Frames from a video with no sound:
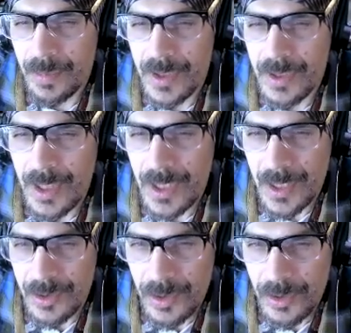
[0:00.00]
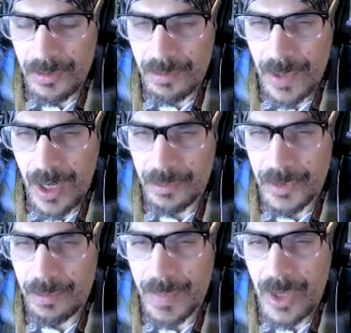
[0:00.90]
But in your realm,
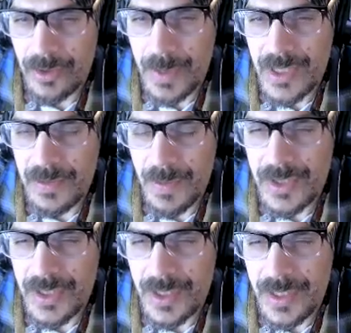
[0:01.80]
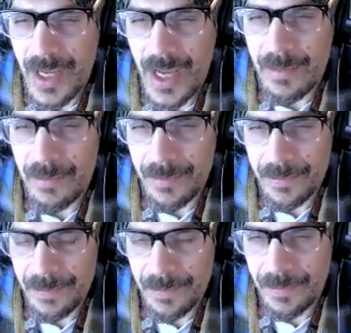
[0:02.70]
you're bound by space and time.
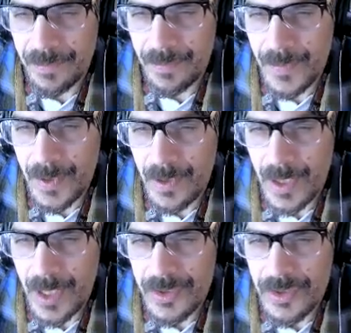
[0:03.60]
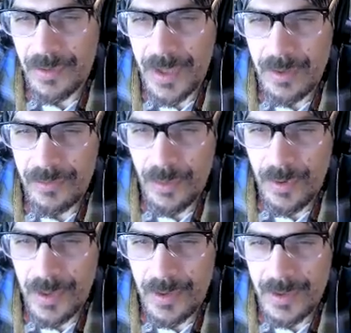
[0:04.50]
And so
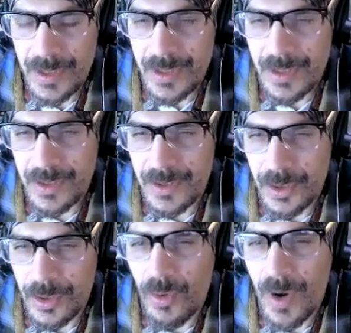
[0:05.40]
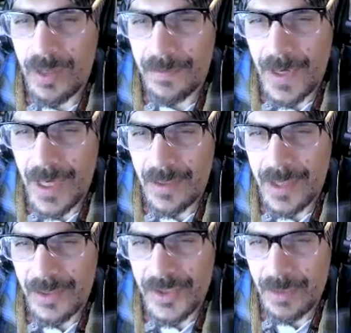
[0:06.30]
therefore, you're quantifying
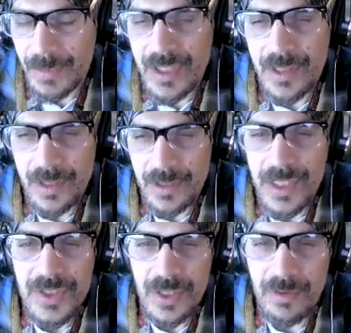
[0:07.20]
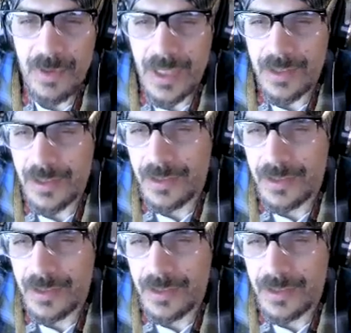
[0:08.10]
things in a materialistic way.